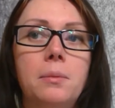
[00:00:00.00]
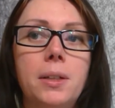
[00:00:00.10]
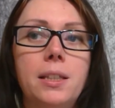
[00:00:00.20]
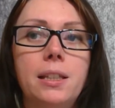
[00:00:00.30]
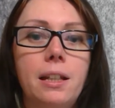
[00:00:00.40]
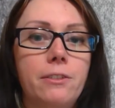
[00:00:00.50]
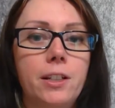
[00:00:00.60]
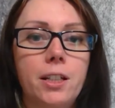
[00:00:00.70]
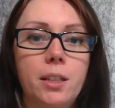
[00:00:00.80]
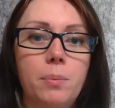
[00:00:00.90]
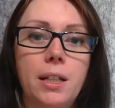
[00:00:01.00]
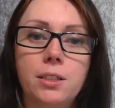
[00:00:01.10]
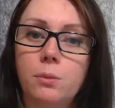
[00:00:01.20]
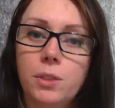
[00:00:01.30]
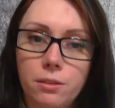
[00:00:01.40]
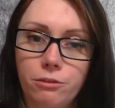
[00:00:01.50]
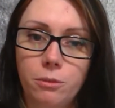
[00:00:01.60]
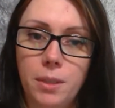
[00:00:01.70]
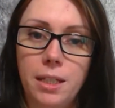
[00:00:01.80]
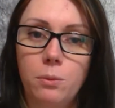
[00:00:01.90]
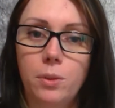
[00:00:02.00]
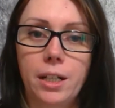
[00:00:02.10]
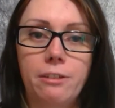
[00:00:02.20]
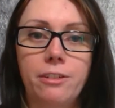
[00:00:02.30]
And then I found out that pantsing wasn't for me when I